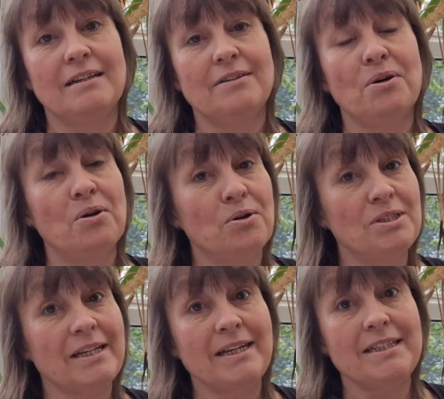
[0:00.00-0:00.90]
The horse
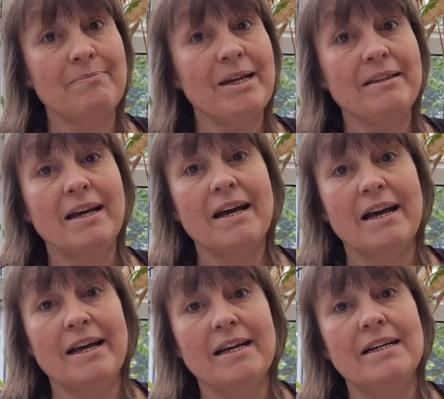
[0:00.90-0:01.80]
kicked him in the
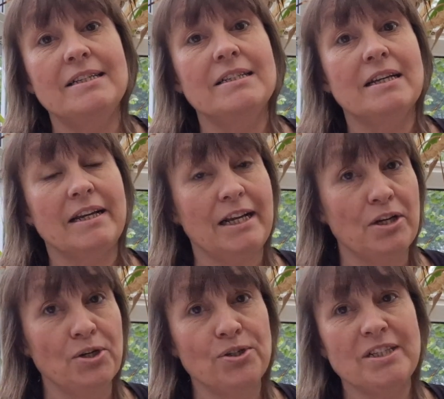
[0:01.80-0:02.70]
head. He
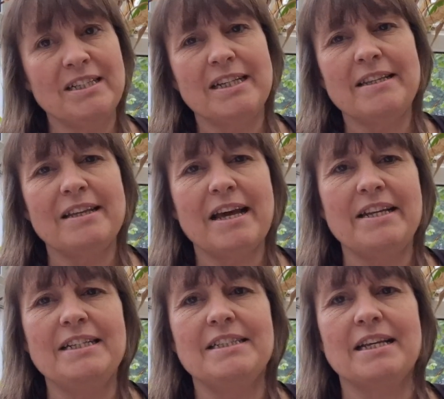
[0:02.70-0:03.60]
looked at it, then
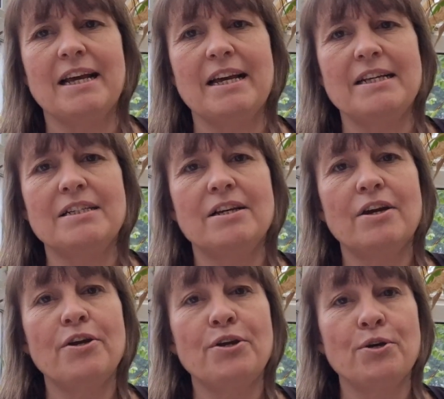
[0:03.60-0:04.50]
he said,
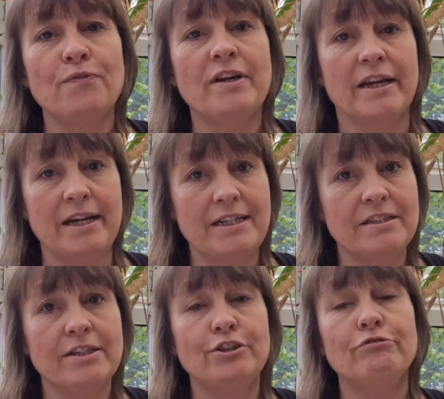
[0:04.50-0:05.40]
"You've
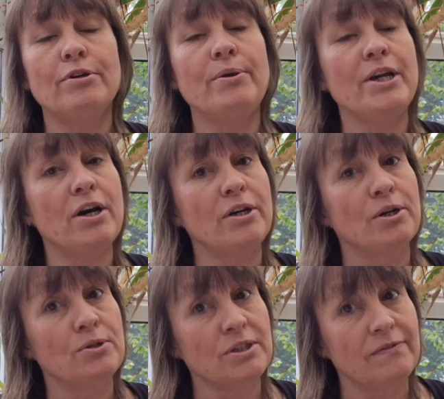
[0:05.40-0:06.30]
kicked the true young
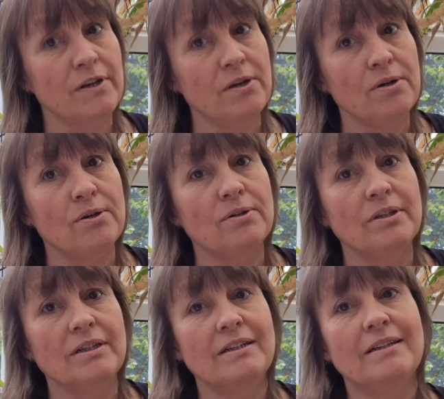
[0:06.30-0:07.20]
Lord of
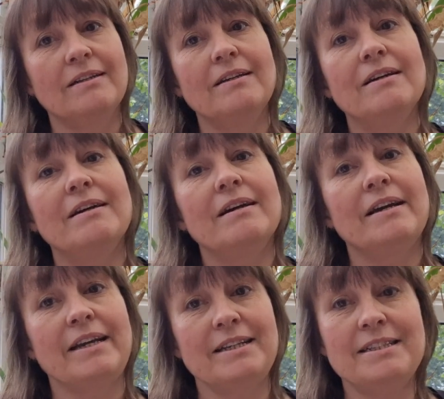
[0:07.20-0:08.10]
Lorn."
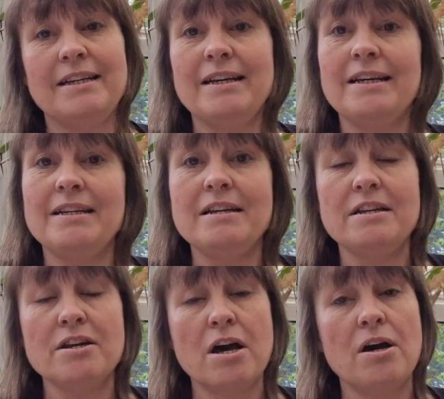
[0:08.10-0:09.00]
He
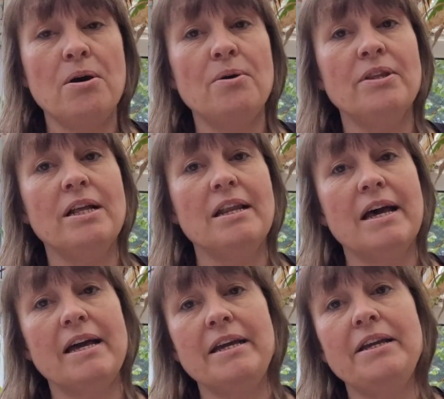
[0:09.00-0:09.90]
didn't know the
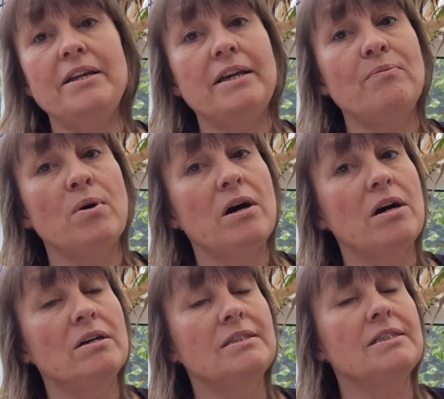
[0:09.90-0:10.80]
lady
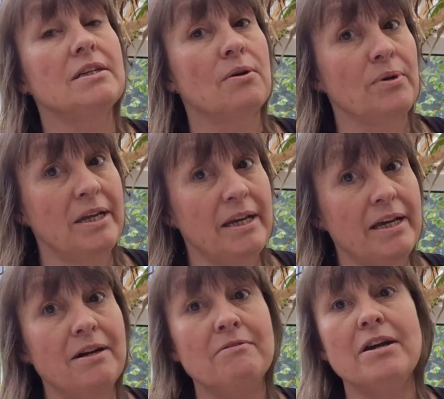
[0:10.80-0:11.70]
was so
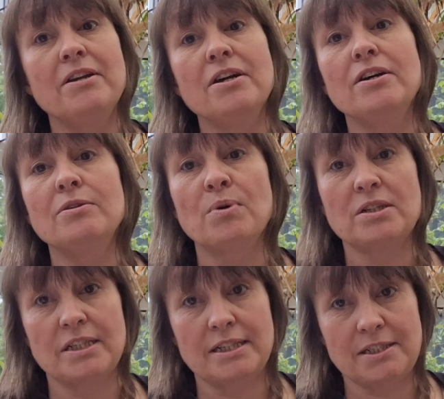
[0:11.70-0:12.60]
near and heard
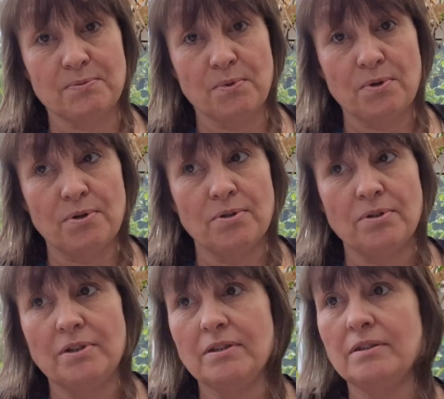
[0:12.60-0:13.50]
what he'd sworn.